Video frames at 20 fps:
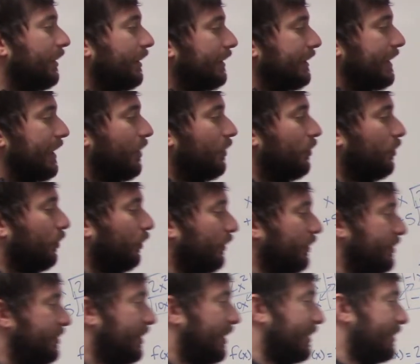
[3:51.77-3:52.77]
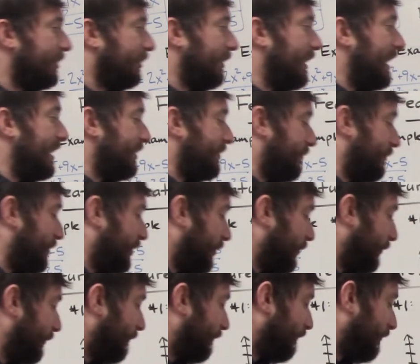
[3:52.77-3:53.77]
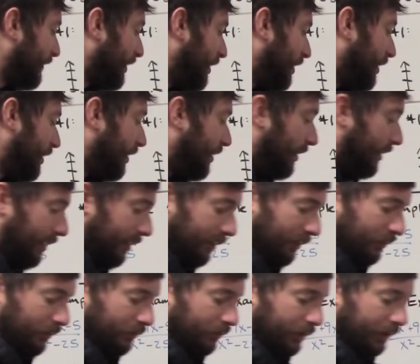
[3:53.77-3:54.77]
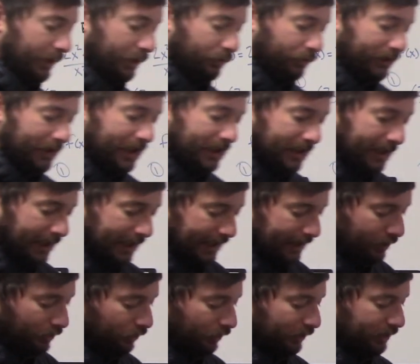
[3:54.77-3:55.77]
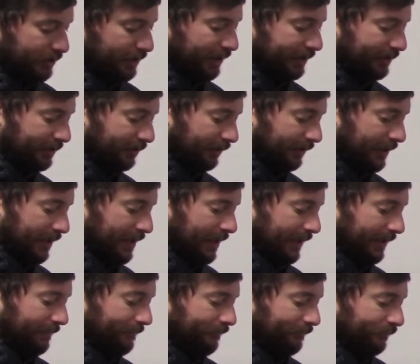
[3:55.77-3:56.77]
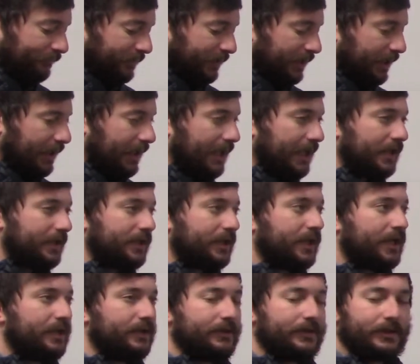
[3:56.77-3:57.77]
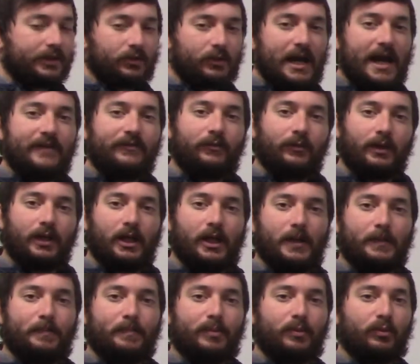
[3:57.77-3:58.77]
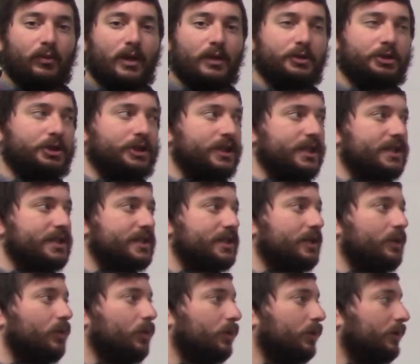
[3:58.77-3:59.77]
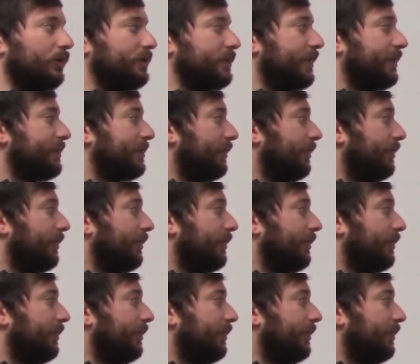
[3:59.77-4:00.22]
Now, a horizontal asymptote, we're going to create a horizontal line, and the graph will approach this horizontal